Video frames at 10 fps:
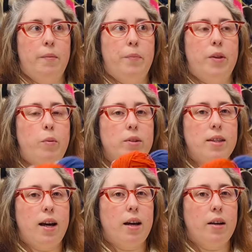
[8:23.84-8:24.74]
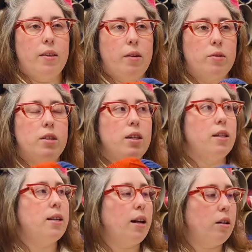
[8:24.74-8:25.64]
There was the
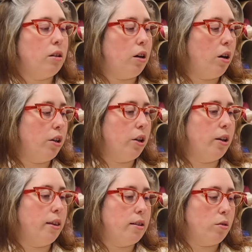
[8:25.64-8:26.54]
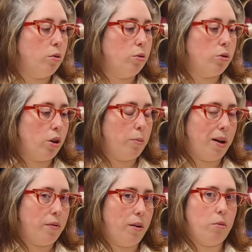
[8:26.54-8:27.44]
Dela cardigan, and there's also by
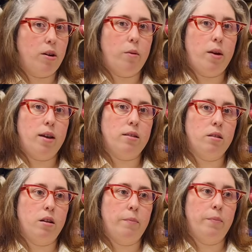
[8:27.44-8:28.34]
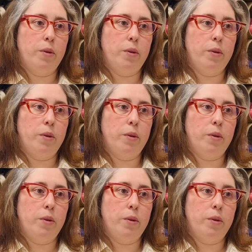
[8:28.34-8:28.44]
Fabel Knitwear's the